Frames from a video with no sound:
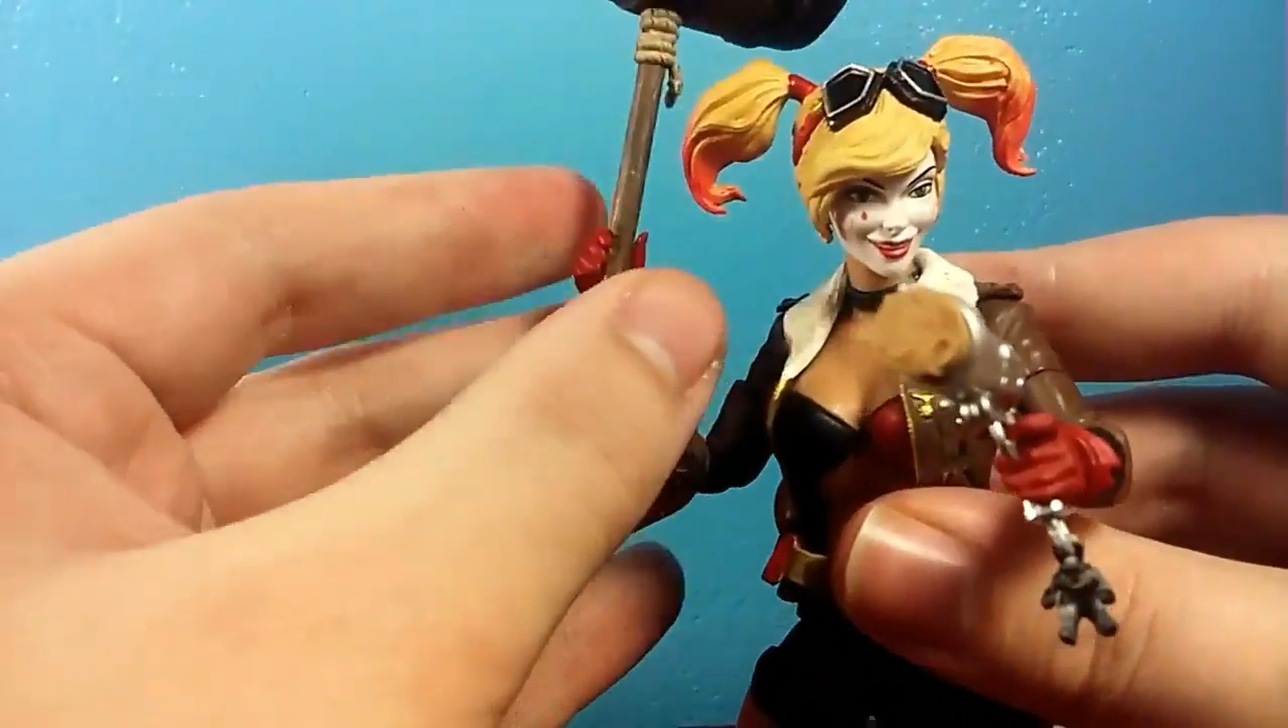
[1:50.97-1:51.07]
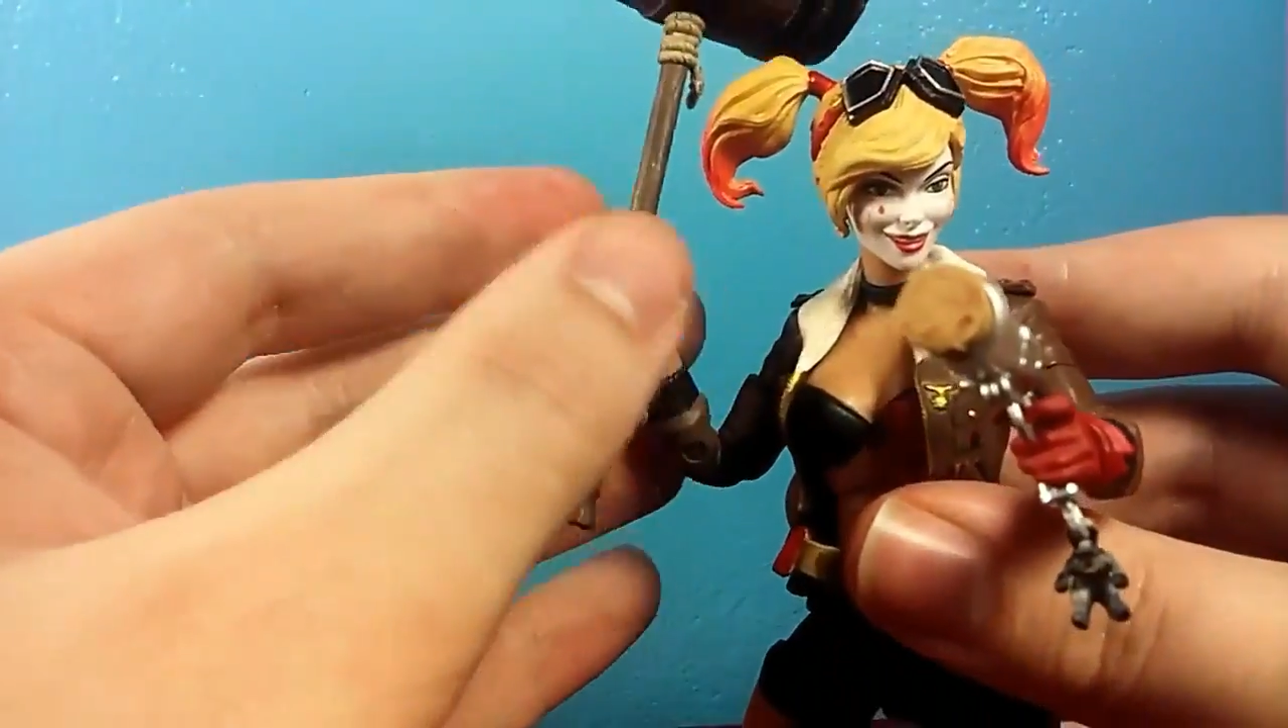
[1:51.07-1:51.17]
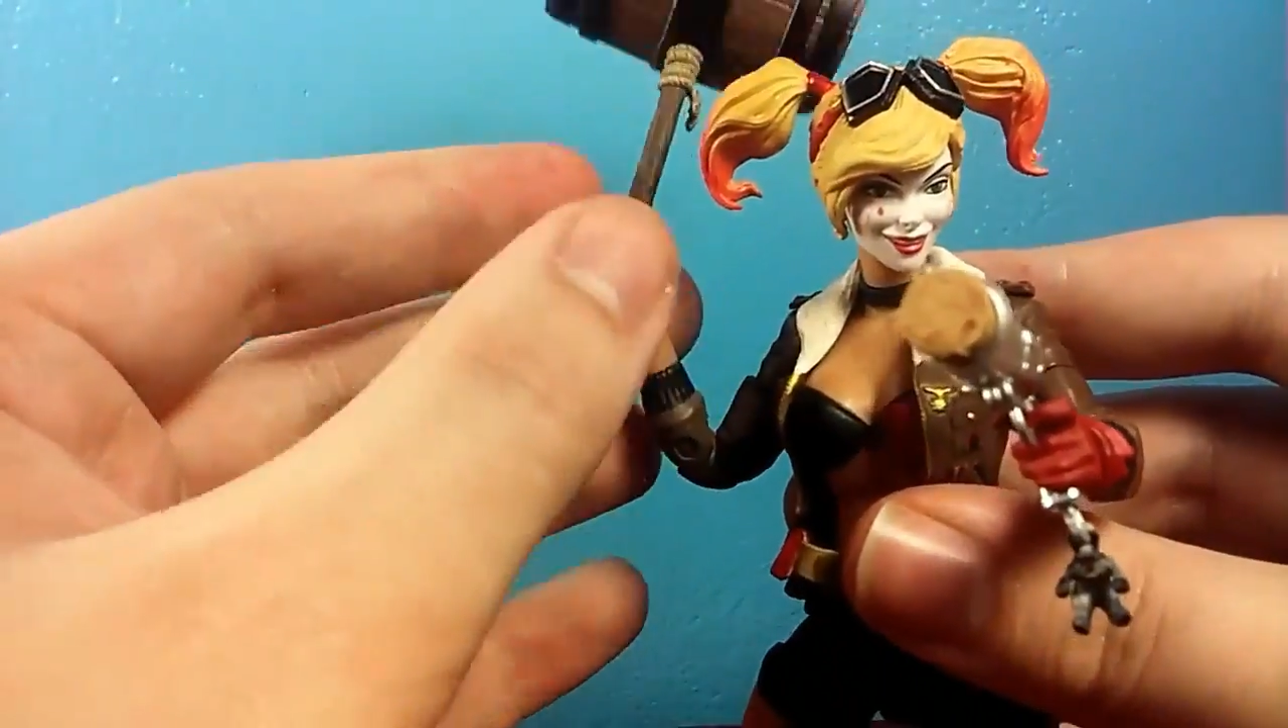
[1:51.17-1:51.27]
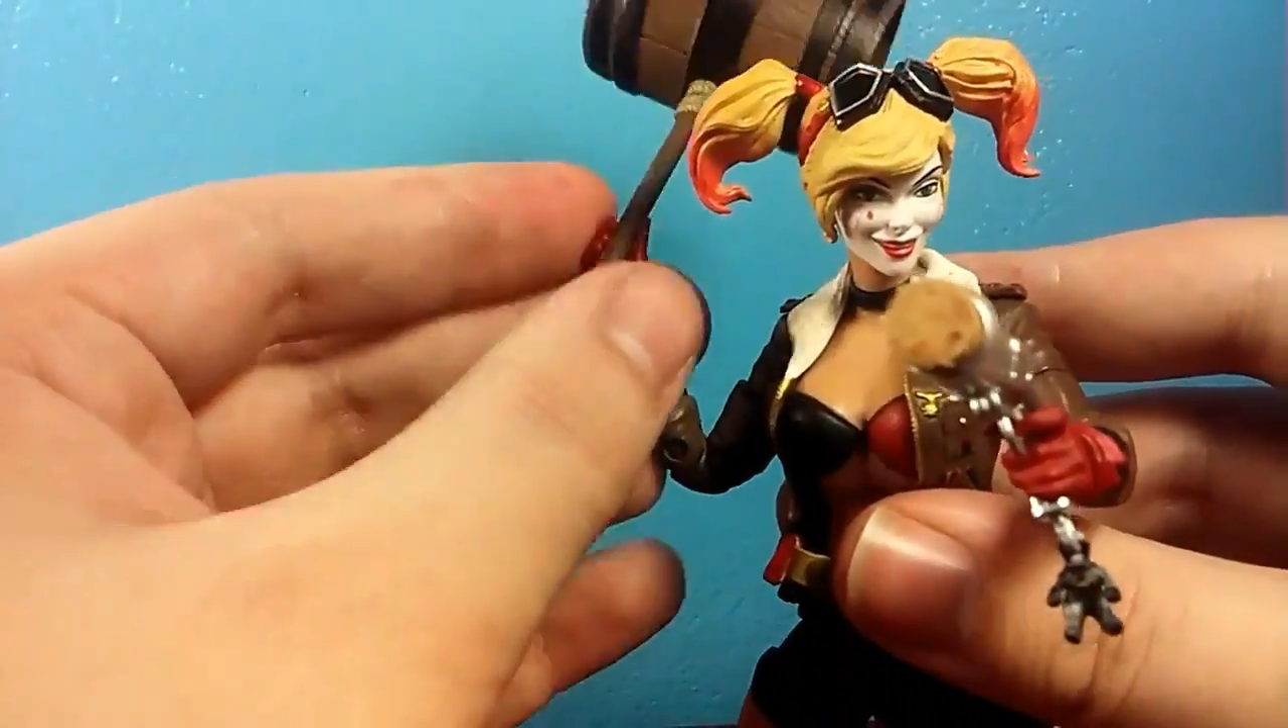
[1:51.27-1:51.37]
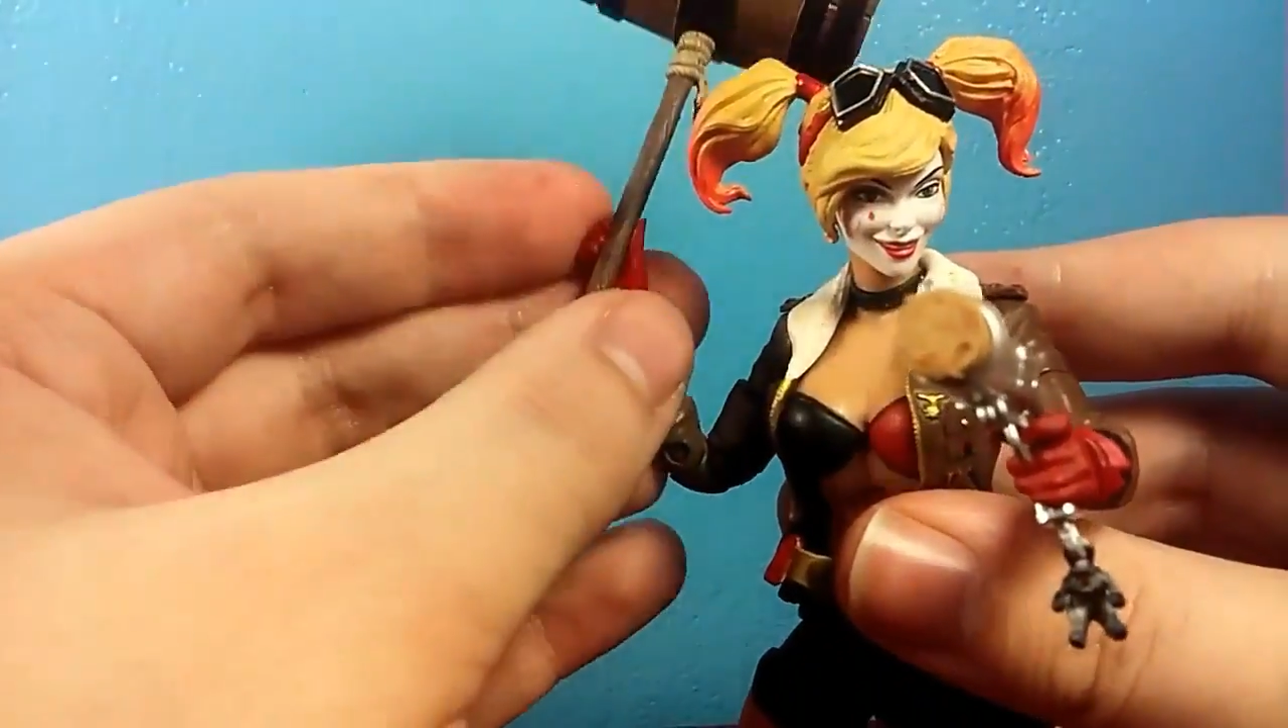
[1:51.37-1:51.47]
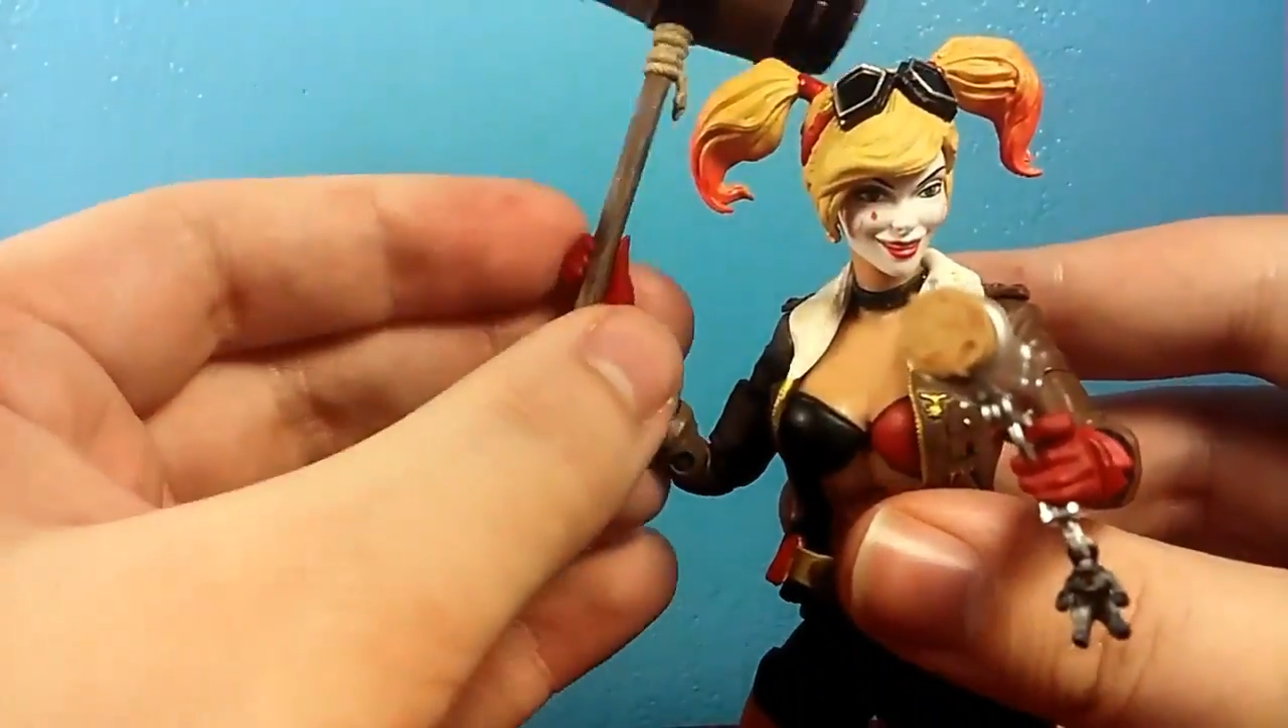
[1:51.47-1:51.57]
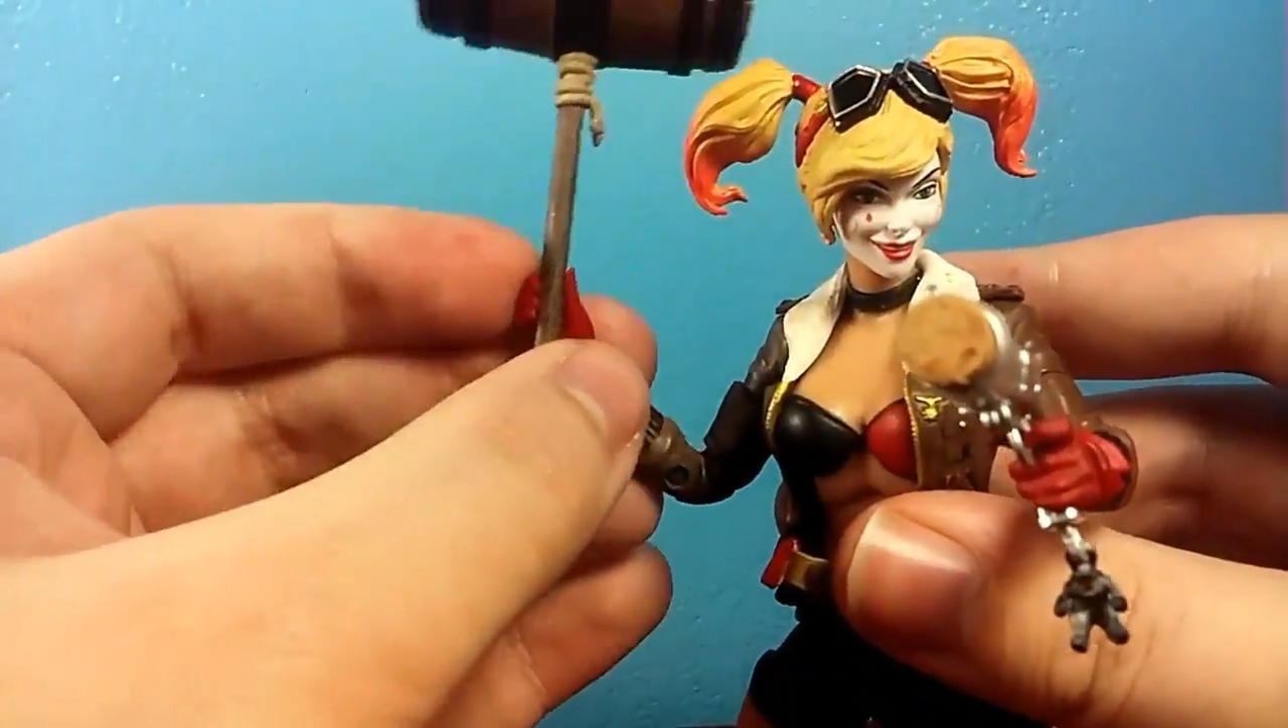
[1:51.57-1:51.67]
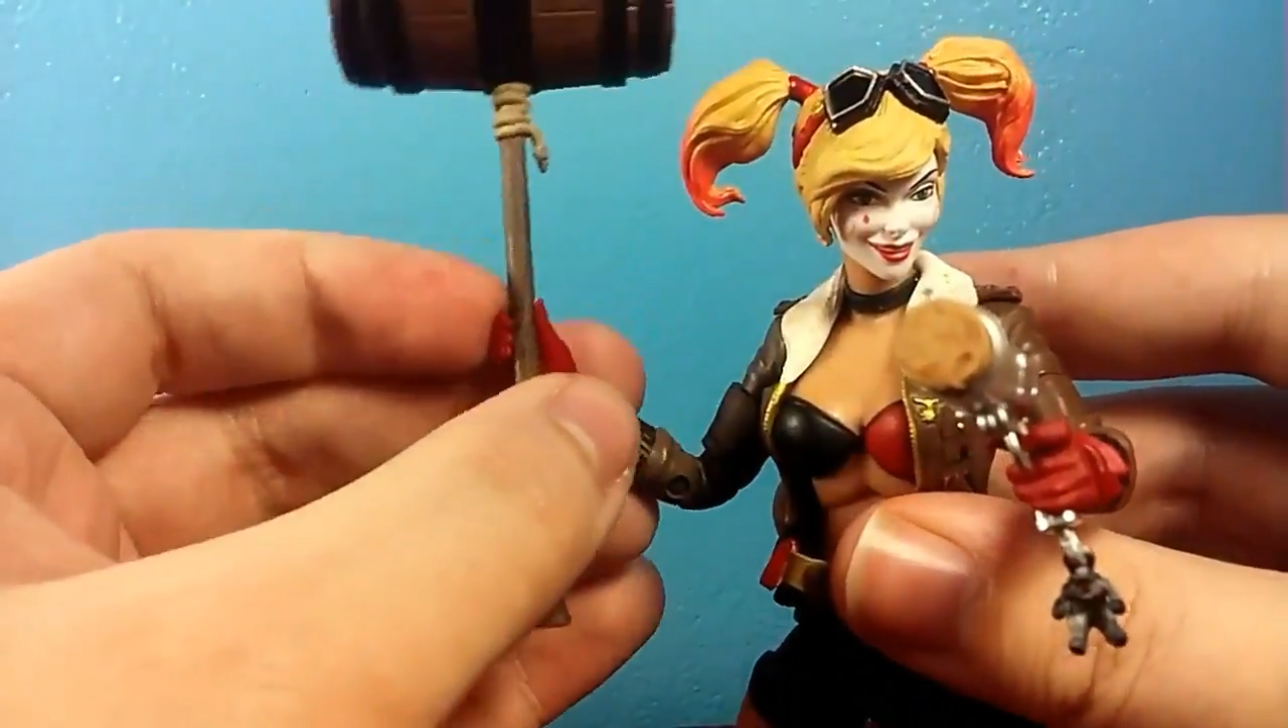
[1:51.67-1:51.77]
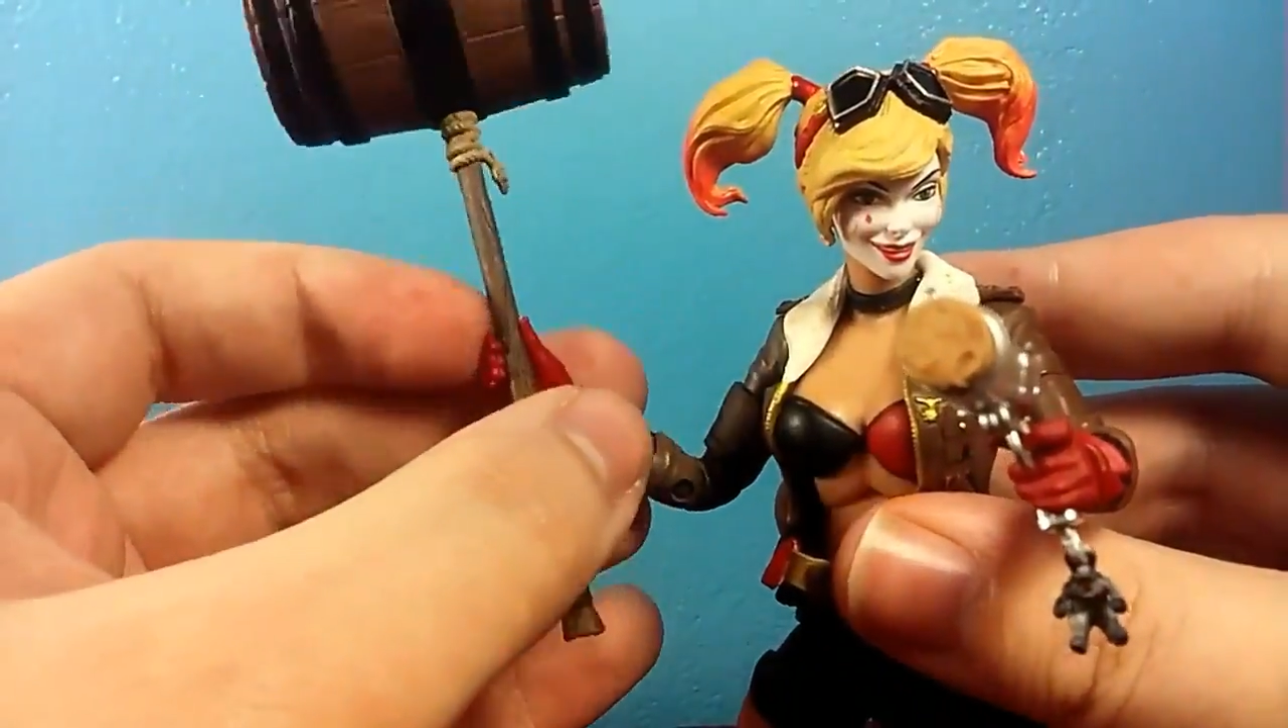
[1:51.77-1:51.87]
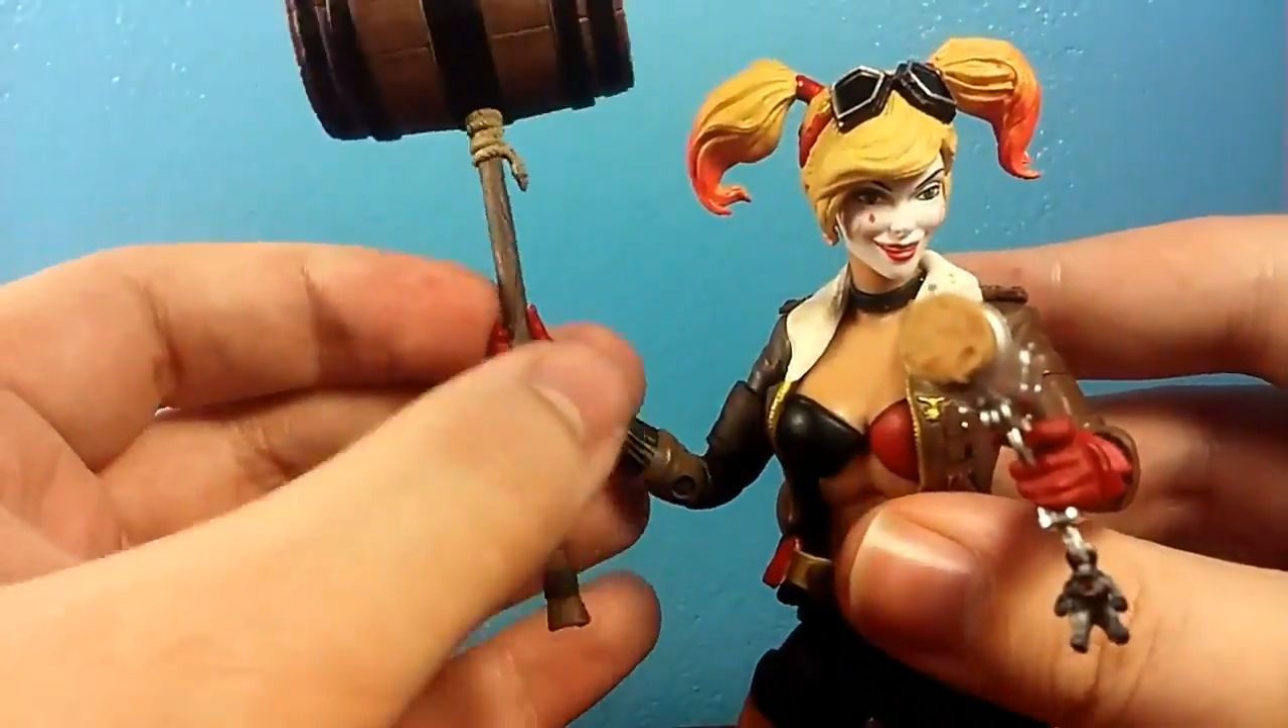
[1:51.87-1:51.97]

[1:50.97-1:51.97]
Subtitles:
Her elbows are just